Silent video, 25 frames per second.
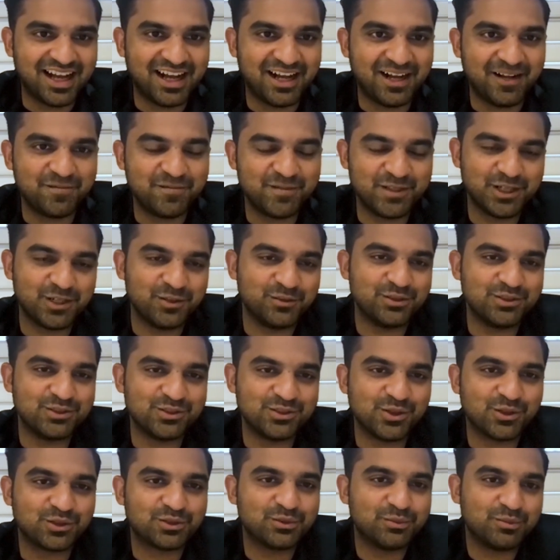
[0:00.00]
We
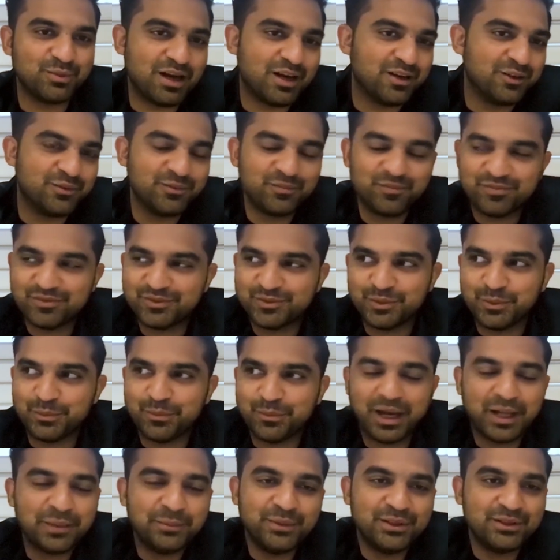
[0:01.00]
joked about we
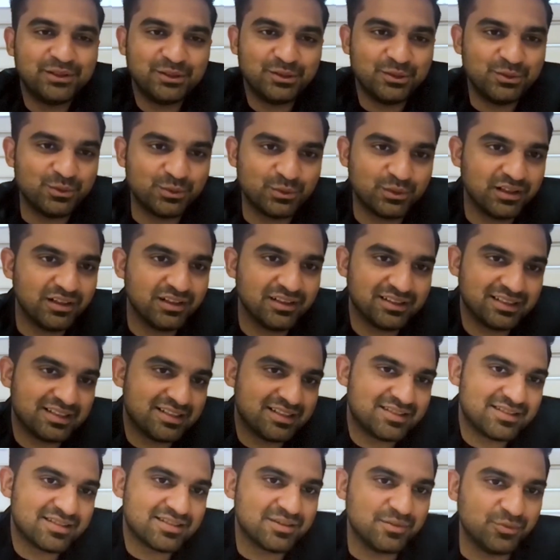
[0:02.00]
might be in the new world.
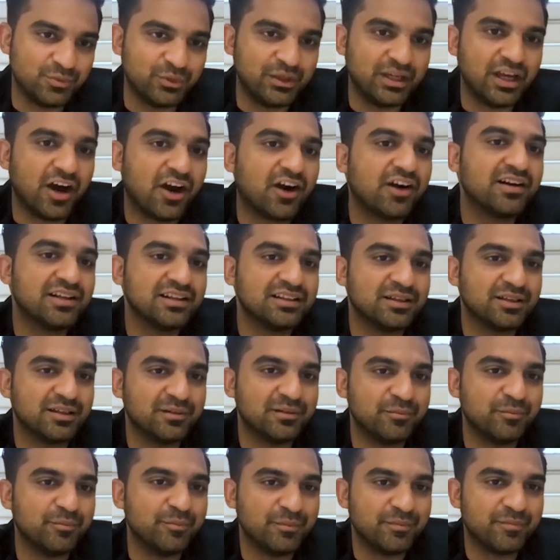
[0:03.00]
We are in
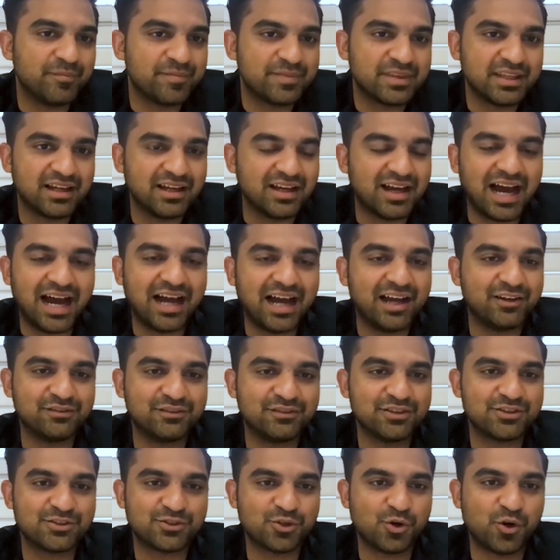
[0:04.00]
the eye of the
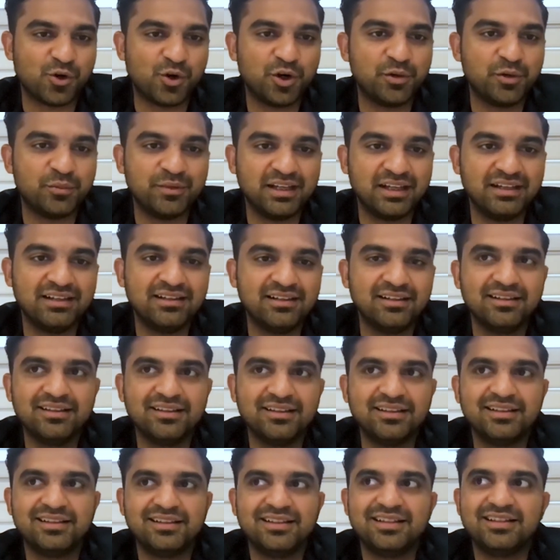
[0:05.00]
storm, and
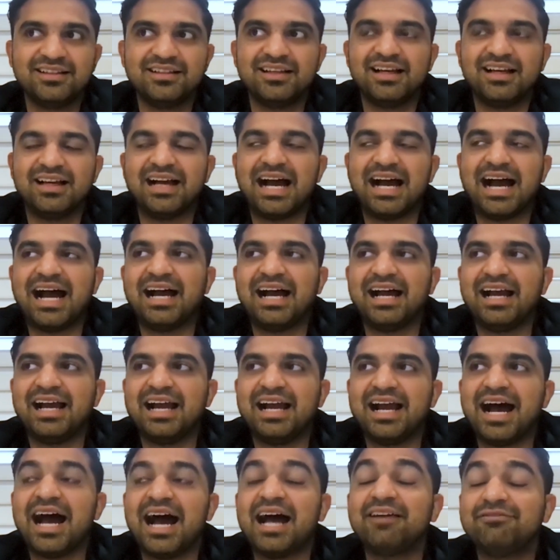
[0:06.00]

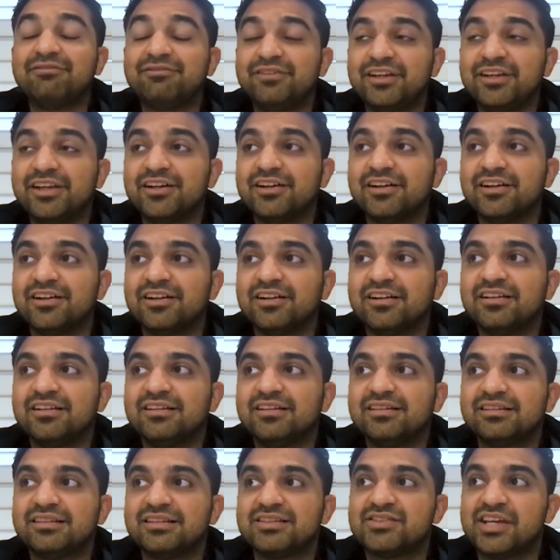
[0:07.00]
I feel
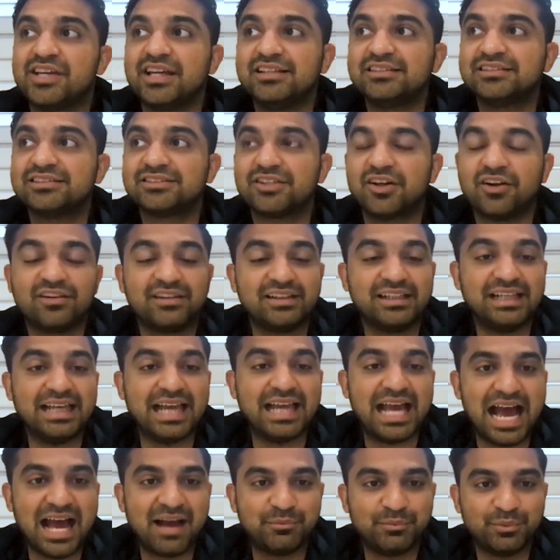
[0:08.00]
the change has already
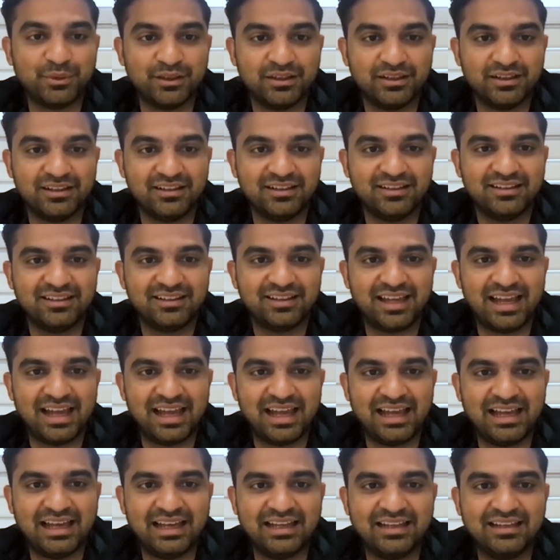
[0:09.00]
happened,
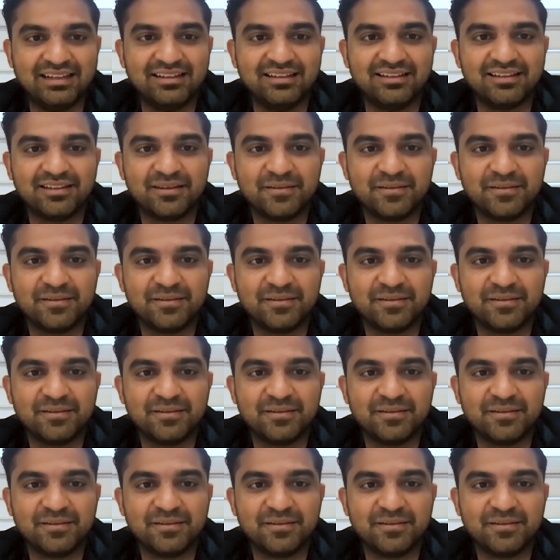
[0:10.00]
and